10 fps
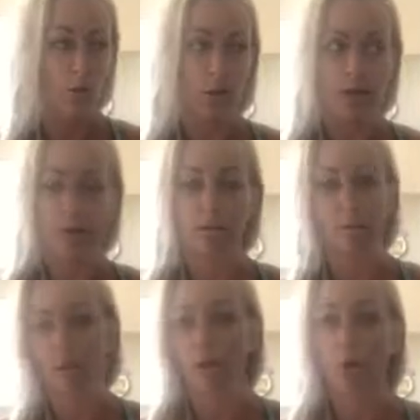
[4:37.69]

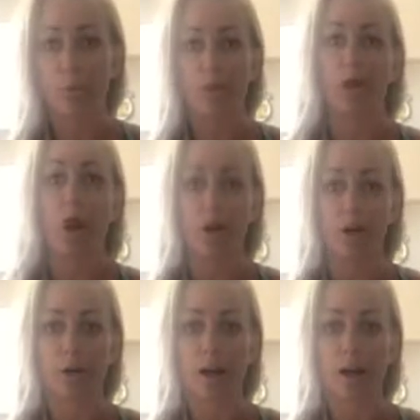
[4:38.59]
with no regard,